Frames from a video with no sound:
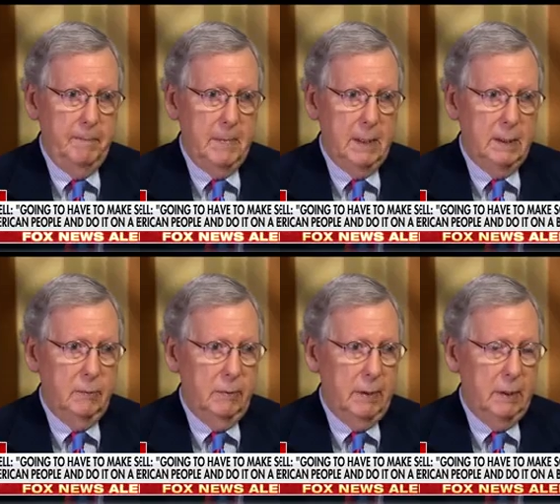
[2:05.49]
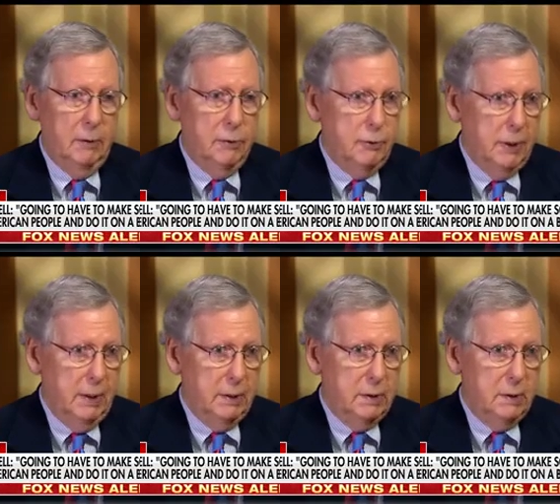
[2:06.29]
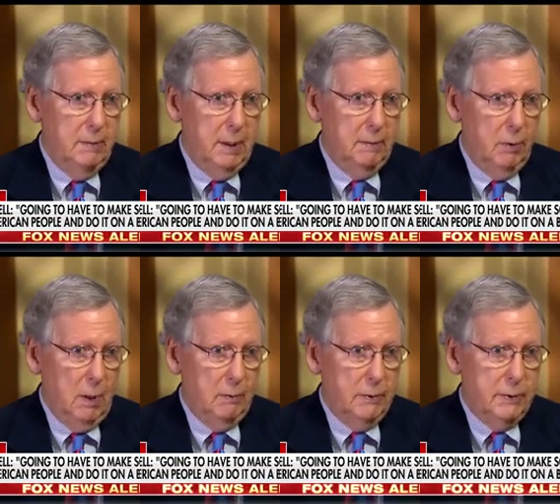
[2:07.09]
I think we've got a good chance to make progress